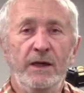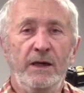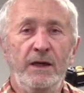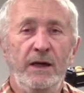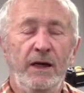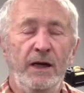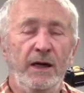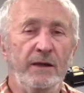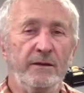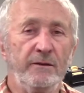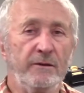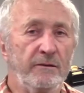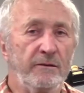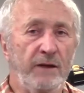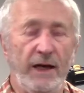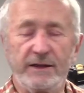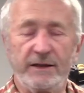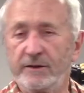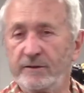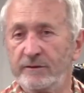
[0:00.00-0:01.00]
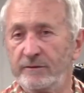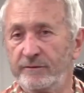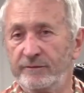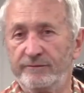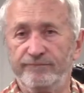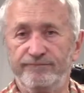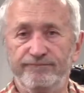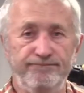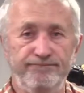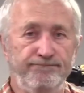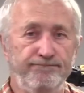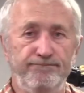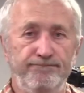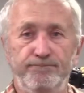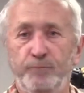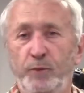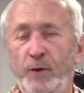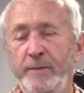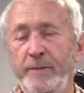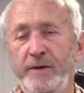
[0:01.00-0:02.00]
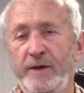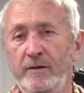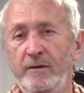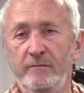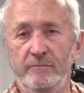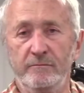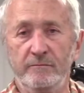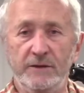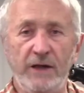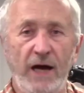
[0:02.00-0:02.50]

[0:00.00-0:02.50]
There are lots of premium